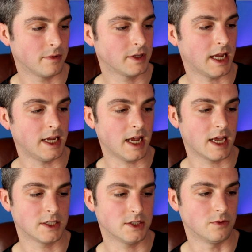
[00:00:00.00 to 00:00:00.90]
He
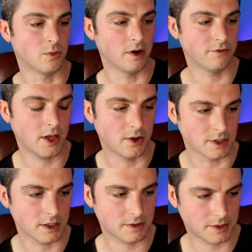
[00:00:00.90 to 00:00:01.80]
has done one of
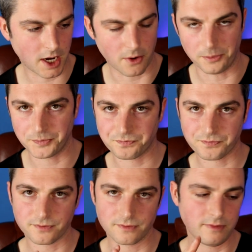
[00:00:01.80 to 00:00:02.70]
those. So,
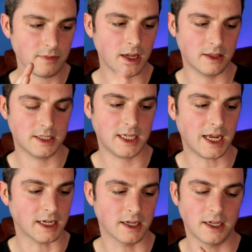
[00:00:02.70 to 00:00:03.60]
the
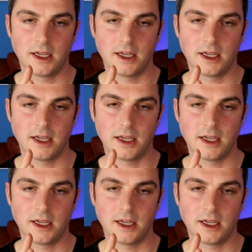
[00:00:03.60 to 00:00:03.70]
tank.